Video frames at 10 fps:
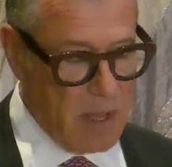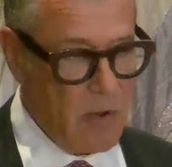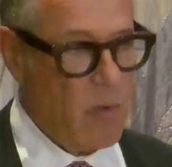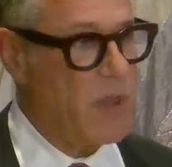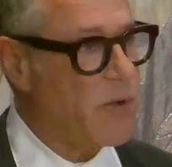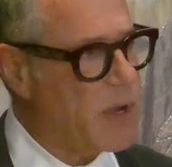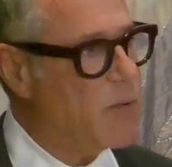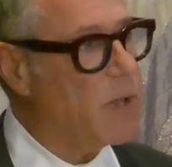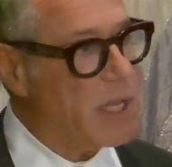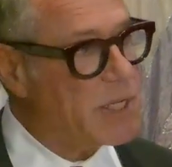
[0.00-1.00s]
whether in
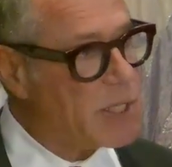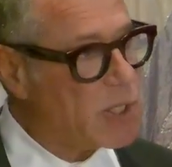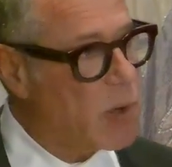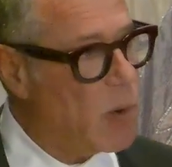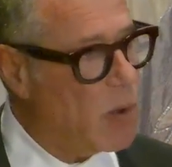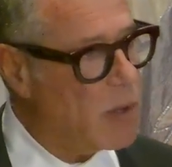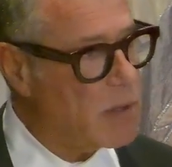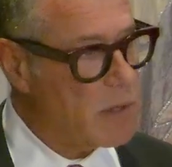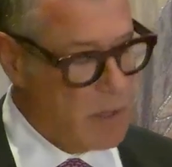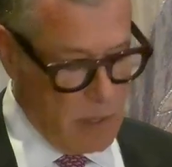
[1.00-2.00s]
religious school,
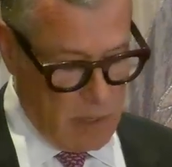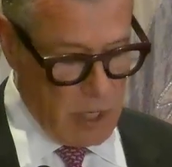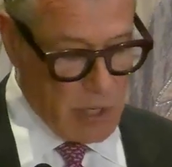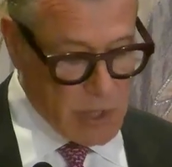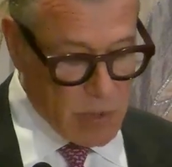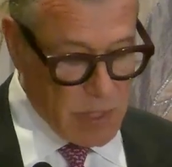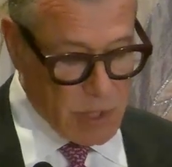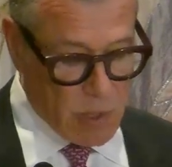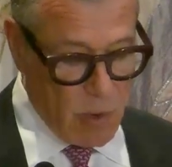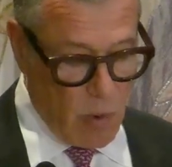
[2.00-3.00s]
nursery
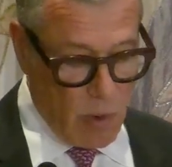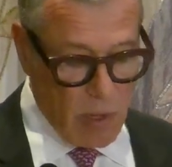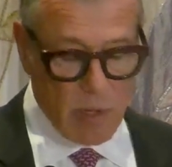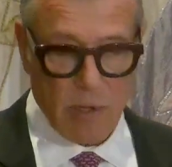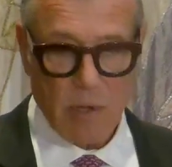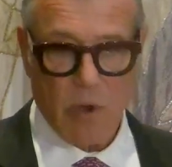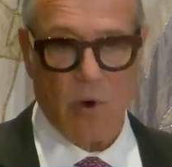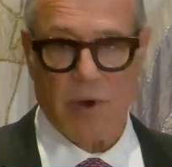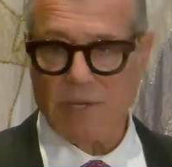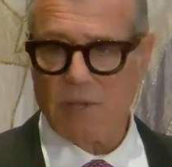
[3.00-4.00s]
school,
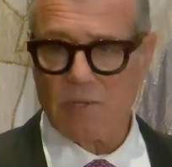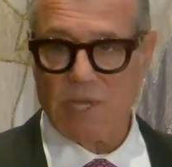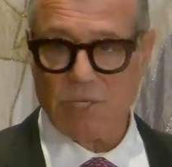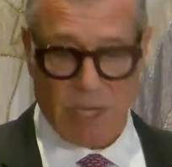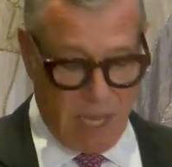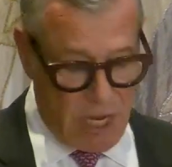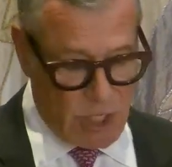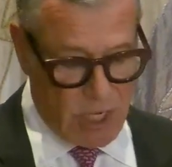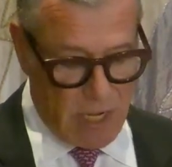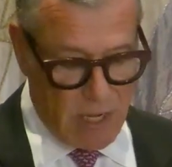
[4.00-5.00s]
or adult
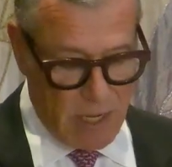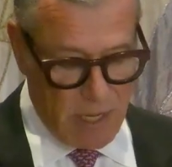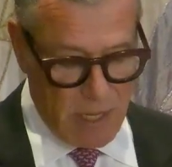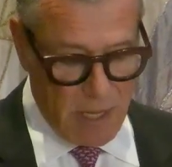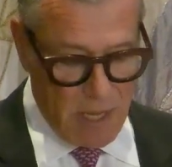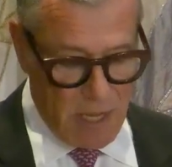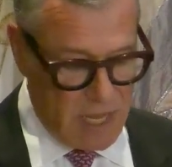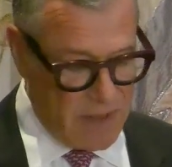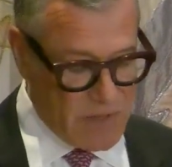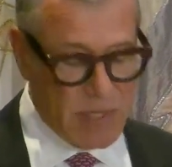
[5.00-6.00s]
education,
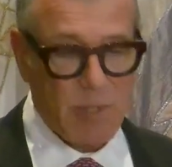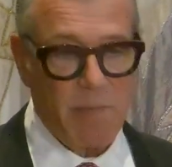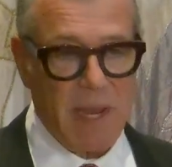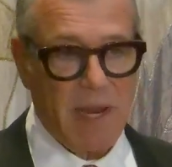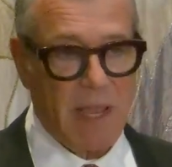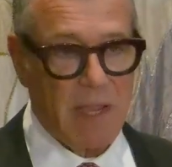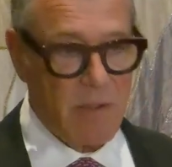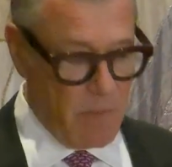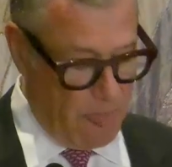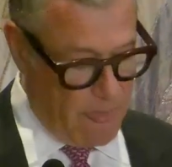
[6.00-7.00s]
gives us
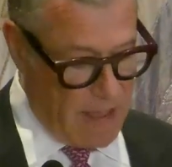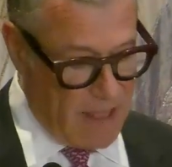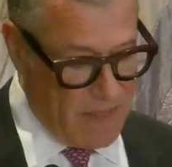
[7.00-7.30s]
meaning and